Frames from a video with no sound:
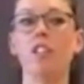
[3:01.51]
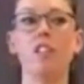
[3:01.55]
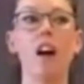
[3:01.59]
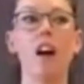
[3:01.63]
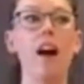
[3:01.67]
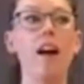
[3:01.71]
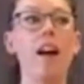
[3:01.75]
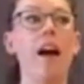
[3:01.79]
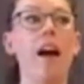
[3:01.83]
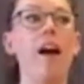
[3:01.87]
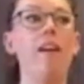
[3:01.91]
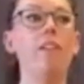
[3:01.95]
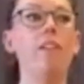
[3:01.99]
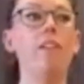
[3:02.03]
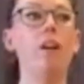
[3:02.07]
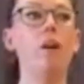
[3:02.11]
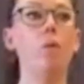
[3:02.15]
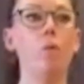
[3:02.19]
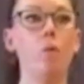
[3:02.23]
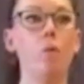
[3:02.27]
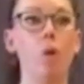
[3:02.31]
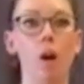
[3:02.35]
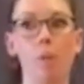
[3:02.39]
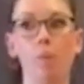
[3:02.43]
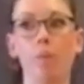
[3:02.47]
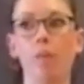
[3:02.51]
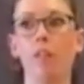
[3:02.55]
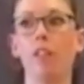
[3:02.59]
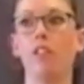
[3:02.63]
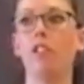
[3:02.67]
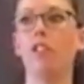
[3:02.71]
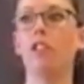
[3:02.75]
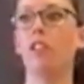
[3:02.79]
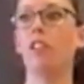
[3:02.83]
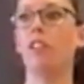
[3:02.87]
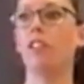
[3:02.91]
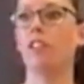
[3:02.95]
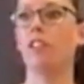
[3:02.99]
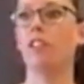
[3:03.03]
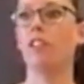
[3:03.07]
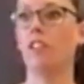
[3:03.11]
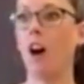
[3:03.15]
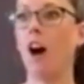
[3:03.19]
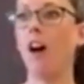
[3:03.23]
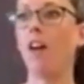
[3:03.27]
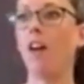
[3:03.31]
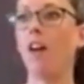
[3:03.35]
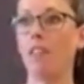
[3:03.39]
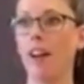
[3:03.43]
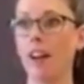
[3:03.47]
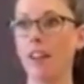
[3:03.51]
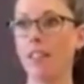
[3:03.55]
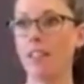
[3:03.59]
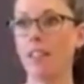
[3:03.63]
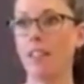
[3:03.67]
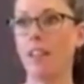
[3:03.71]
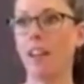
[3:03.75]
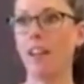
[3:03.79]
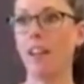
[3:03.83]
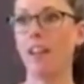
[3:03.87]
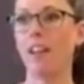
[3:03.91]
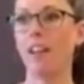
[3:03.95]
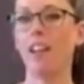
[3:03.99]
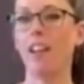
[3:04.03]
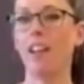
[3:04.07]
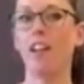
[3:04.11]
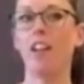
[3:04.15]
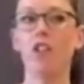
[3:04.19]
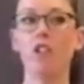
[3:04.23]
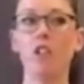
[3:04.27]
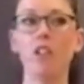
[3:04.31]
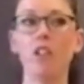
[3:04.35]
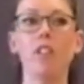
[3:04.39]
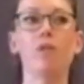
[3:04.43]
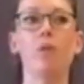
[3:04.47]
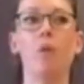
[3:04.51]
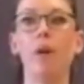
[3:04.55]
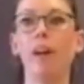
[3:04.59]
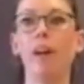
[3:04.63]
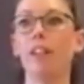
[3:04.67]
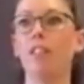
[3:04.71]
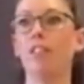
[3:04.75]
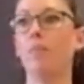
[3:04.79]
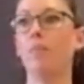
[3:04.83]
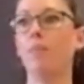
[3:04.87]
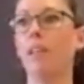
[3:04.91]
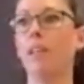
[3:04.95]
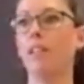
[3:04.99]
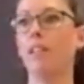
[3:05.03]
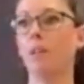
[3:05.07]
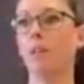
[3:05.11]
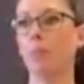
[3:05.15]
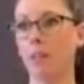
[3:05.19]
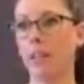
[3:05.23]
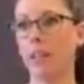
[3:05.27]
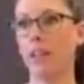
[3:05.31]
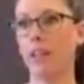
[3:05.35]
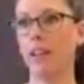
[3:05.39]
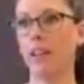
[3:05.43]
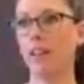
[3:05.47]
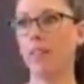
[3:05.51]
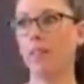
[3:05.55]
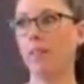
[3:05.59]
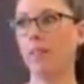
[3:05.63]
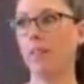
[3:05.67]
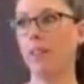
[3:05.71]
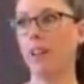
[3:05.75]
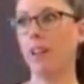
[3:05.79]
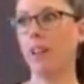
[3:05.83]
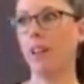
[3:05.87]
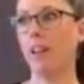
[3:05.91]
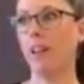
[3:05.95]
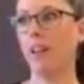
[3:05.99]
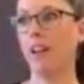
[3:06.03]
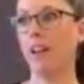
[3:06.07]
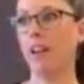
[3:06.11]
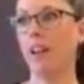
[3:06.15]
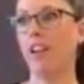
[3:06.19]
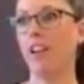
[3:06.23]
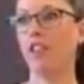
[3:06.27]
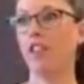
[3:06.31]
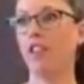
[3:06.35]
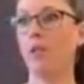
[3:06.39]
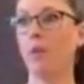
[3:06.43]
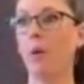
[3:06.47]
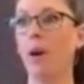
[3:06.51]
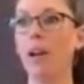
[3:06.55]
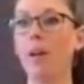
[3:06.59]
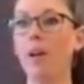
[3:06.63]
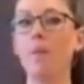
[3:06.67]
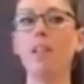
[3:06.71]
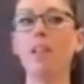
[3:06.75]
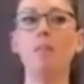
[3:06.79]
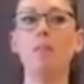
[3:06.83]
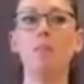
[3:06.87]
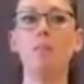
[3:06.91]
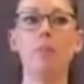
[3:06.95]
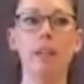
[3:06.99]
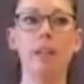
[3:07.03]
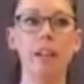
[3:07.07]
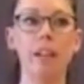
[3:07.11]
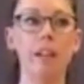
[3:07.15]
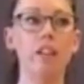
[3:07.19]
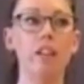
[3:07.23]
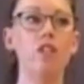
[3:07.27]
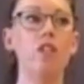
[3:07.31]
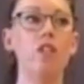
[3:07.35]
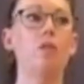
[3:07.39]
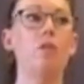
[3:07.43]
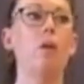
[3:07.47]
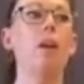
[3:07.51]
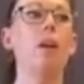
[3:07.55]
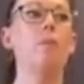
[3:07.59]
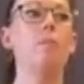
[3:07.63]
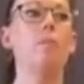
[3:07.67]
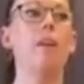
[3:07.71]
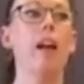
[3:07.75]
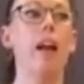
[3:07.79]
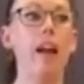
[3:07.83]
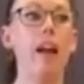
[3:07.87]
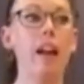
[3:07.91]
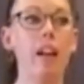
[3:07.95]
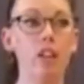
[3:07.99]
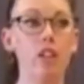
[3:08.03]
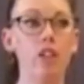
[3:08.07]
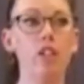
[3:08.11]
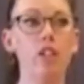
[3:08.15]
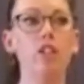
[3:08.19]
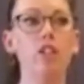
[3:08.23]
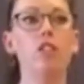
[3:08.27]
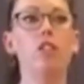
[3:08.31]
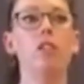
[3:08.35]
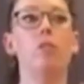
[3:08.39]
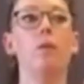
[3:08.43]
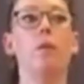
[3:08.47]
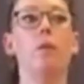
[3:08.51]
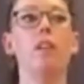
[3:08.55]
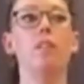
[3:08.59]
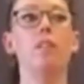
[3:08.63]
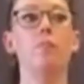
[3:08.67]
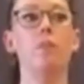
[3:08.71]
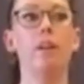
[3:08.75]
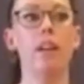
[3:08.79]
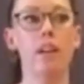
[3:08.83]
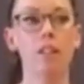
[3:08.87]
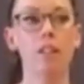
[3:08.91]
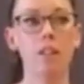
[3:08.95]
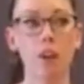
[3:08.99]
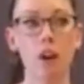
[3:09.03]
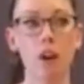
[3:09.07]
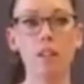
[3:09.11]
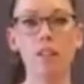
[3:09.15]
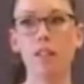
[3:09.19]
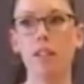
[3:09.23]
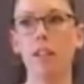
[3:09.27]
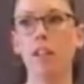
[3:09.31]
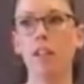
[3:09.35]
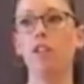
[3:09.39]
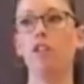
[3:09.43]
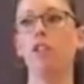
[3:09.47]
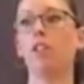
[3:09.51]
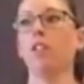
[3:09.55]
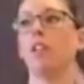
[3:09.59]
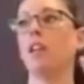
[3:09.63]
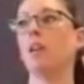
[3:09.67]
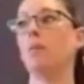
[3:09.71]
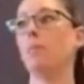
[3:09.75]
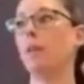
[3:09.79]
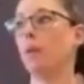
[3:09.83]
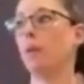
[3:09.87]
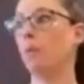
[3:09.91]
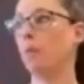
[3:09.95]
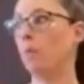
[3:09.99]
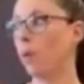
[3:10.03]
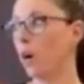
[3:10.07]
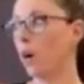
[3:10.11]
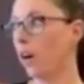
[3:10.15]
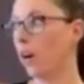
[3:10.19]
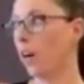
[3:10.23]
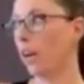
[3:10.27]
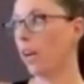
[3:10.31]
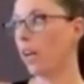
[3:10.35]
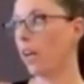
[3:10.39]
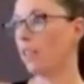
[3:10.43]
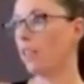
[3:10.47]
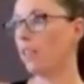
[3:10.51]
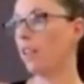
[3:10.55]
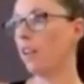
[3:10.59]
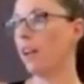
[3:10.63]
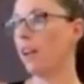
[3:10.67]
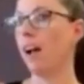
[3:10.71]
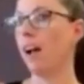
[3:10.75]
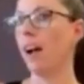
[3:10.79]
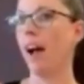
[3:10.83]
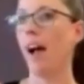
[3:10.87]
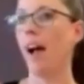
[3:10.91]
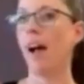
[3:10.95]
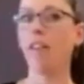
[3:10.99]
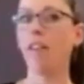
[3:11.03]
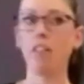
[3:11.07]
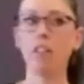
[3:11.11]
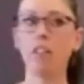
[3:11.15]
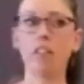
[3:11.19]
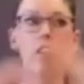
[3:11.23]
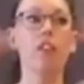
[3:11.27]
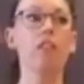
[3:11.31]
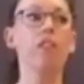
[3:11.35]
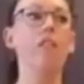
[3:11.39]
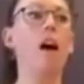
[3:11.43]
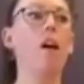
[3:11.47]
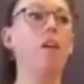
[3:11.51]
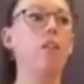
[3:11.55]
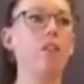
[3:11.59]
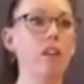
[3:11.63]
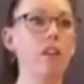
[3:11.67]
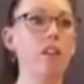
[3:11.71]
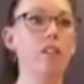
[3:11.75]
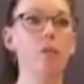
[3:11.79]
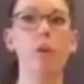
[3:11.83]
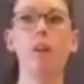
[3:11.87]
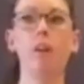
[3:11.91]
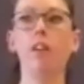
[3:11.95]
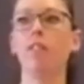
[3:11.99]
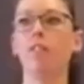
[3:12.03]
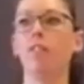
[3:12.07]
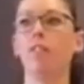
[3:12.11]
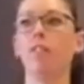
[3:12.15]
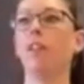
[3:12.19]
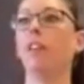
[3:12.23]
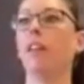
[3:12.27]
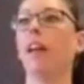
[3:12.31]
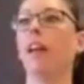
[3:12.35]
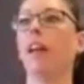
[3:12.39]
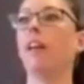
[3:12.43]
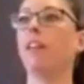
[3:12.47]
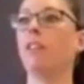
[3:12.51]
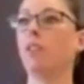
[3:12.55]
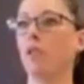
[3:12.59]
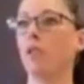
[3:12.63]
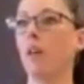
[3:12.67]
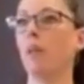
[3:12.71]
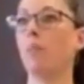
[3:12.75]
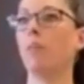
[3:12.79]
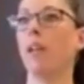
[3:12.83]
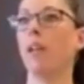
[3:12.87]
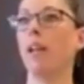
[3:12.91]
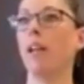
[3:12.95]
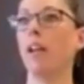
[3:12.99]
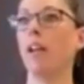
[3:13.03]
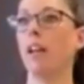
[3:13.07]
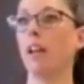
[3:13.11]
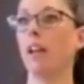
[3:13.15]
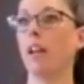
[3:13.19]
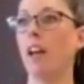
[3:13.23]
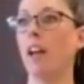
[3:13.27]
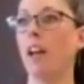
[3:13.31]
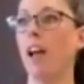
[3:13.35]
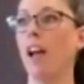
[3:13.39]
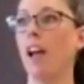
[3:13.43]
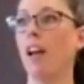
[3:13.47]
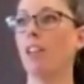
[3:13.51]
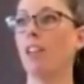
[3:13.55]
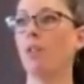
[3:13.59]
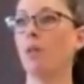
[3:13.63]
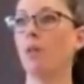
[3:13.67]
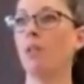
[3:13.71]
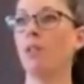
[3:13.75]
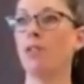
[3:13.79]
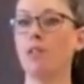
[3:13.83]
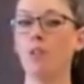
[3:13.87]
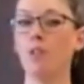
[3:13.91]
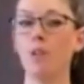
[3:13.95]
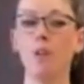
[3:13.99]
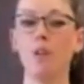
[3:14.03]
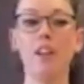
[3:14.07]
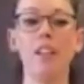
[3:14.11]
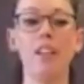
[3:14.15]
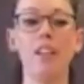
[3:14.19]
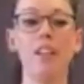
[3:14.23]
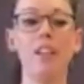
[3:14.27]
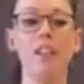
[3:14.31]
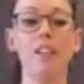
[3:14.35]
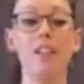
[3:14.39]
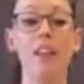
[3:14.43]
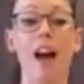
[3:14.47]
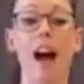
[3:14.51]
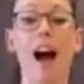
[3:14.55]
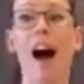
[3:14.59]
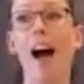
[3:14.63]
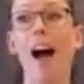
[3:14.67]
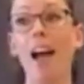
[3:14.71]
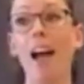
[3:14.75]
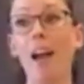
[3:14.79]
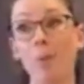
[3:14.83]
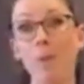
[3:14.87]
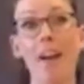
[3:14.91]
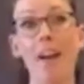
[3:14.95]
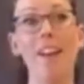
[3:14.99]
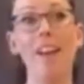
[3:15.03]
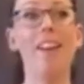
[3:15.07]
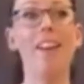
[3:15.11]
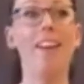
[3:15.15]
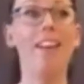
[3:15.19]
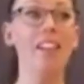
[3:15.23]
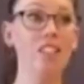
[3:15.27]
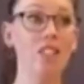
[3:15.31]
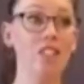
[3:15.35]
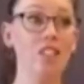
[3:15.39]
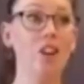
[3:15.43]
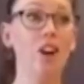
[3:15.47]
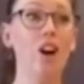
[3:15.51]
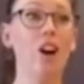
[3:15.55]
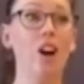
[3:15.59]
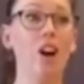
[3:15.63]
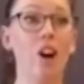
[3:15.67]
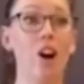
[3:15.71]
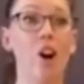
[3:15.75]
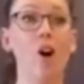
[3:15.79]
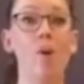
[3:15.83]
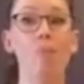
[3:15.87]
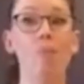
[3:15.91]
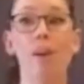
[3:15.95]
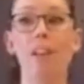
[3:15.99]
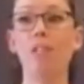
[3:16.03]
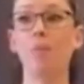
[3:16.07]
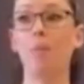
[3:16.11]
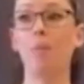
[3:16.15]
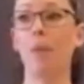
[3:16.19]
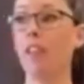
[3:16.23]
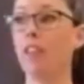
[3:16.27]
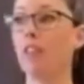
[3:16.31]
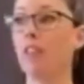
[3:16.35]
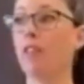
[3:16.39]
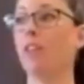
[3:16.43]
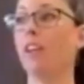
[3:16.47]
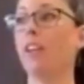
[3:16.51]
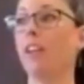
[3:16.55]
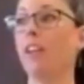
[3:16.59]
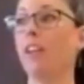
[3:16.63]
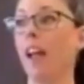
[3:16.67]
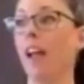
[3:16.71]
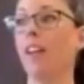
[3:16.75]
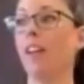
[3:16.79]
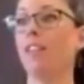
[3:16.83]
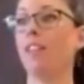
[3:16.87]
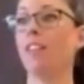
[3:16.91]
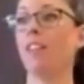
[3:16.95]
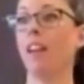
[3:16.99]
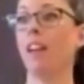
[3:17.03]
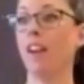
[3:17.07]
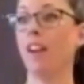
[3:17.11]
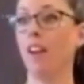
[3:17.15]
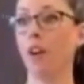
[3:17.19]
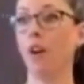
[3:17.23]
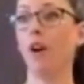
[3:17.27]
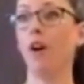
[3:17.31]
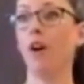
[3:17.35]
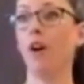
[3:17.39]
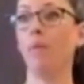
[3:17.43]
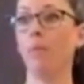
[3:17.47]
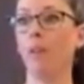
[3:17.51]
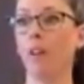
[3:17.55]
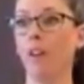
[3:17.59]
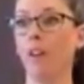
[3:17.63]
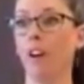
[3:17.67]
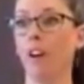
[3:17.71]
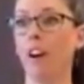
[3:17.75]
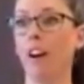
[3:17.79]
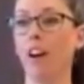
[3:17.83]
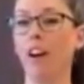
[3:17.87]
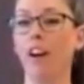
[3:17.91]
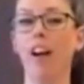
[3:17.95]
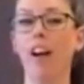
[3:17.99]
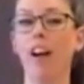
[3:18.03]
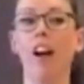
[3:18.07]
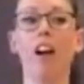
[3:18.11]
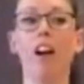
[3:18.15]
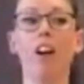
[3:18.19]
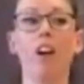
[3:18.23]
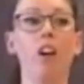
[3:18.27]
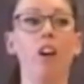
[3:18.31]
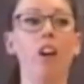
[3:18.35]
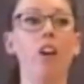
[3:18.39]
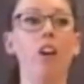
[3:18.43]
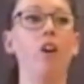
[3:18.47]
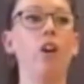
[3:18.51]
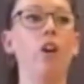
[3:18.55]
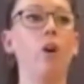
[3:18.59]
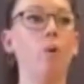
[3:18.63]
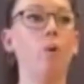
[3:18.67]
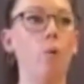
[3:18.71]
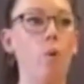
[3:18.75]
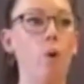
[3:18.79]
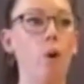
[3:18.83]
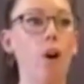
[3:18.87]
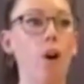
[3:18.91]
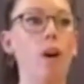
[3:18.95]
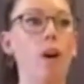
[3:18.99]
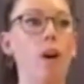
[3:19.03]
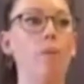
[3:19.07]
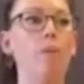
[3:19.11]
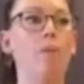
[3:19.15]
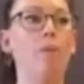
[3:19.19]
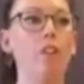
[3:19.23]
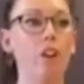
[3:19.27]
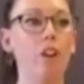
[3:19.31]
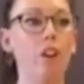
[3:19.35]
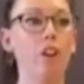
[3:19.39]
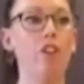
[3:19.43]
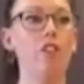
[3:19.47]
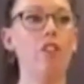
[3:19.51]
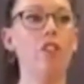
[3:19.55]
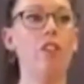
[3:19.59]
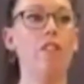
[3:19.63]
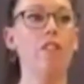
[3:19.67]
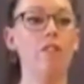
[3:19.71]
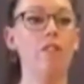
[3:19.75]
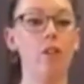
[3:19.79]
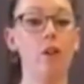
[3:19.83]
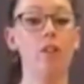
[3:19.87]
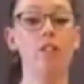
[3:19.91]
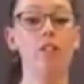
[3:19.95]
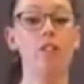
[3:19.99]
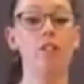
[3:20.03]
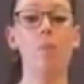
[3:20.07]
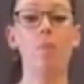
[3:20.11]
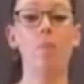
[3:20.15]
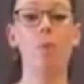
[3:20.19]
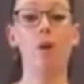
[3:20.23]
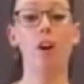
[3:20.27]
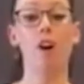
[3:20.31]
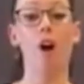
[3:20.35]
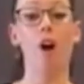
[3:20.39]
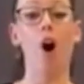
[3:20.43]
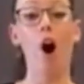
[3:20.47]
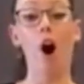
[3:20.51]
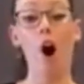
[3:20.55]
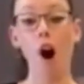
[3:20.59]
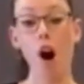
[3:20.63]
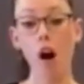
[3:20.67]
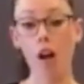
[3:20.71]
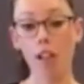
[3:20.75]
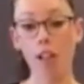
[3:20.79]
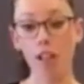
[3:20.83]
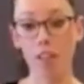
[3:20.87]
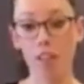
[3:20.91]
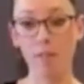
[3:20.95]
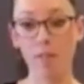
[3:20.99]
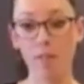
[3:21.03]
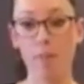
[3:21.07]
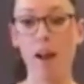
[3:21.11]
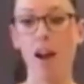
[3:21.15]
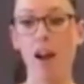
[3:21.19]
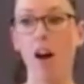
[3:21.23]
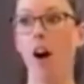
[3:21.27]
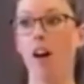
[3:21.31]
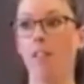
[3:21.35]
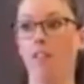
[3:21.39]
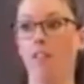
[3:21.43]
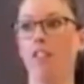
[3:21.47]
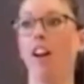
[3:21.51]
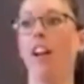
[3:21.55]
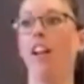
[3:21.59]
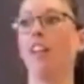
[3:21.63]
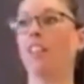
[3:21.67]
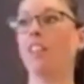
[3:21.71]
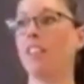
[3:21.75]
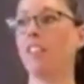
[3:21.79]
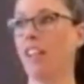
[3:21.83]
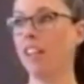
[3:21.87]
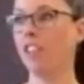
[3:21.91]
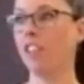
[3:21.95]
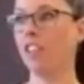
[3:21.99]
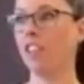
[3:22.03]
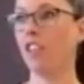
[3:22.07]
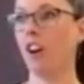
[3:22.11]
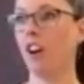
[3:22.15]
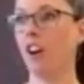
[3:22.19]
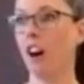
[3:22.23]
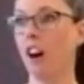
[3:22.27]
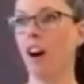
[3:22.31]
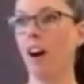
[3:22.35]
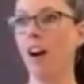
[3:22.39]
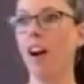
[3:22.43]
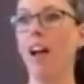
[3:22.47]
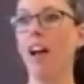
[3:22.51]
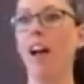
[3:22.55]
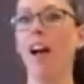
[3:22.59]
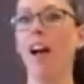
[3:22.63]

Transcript: not having warmth and she is not resting, she is going to be depleted. She's going to be depleted. She's going to be anxious. She's going to be exhausted. She's going to be worried. Everything around her is going to feel like it's crumbling. So as soon as I went into her home, I spent 3 days in her home with her, cooking her warm, nourishing foods. I poured all of my offerings into her.